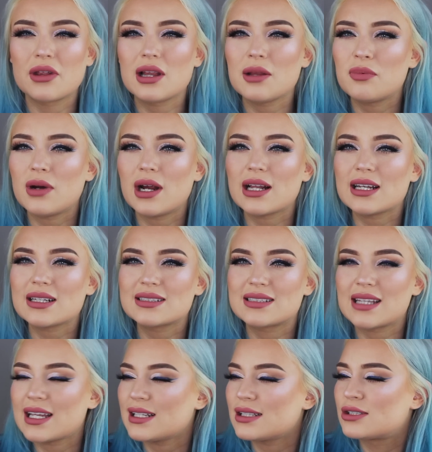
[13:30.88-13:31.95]
The lip
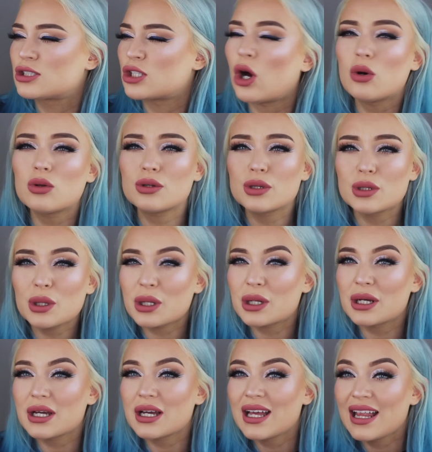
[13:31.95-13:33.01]
products, they don't
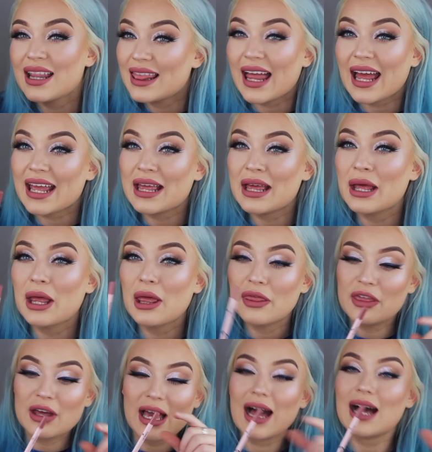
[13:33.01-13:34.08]
look like
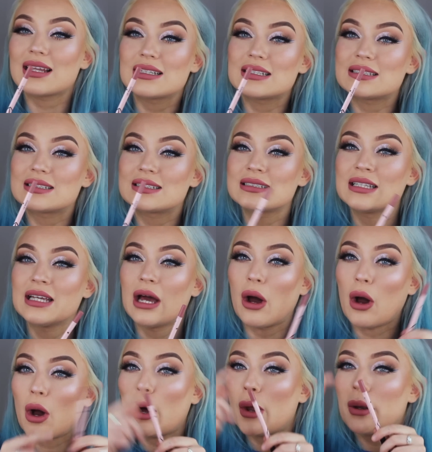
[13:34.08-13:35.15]
the colors
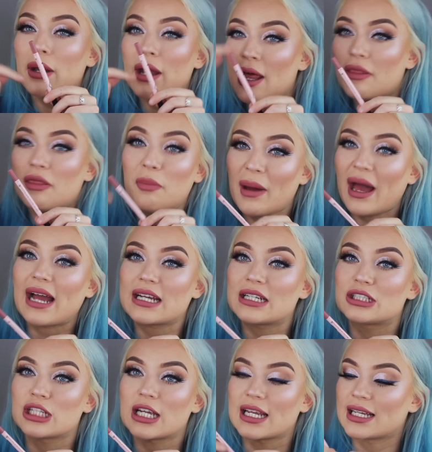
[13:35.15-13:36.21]
on the
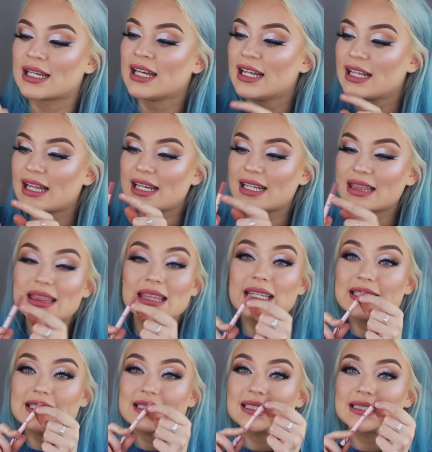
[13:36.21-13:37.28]
packaging. Like
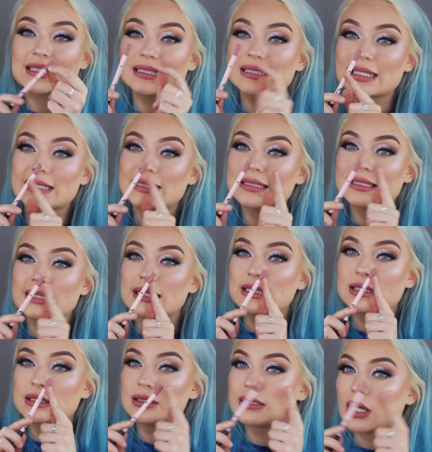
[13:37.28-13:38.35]
this is a
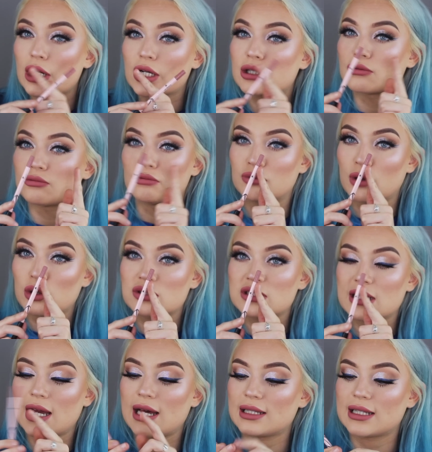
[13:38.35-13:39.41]
dusty dark
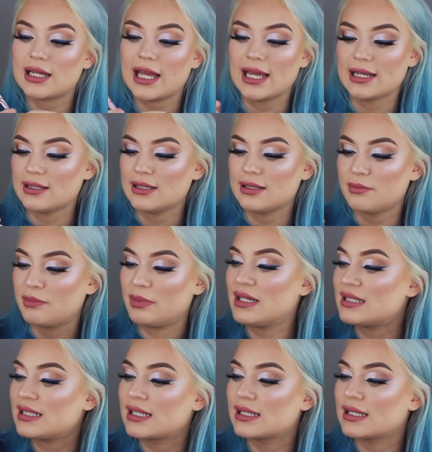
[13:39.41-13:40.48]
rose color and it
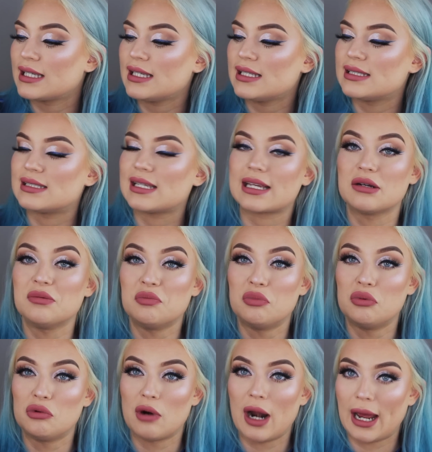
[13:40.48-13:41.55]
basically is like a
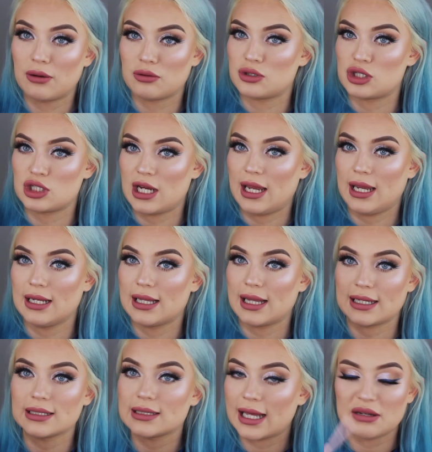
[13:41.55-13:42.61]
brown shade,
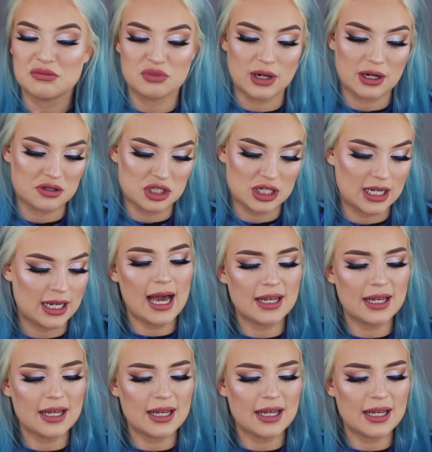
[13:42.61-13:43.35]
like a light brown shade.